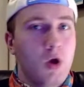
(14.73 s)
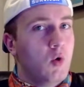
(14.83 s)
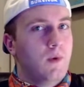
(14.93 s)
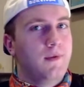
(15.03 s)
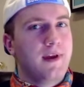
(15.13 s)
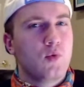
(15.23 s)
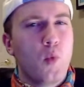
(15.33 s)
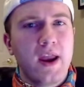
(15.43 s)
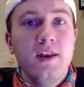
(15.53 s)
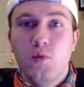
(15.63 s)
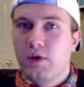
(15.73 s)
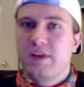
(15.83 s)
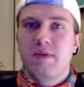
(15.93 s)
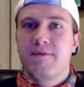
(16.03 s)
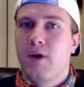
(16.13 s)
Will they win? Will they
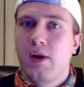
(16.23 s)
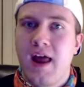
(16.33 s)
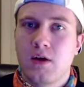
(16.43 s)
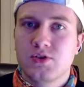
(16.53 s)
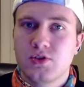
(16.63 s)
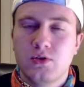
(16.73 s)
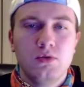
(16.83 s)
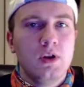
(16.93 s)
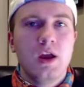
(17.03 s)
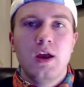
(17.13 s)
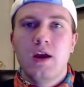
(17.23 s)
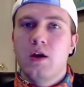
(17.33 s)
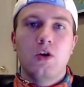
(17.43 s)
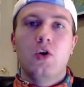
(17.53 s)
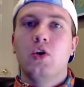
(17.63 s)
be voted out soon?
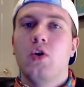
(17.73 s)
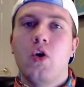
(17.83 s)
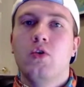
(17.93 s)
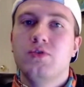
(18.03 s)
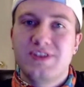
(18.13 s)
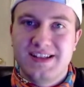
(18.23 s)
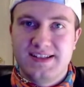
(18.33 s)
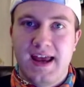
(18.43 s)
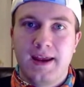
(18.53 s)
Who's to say?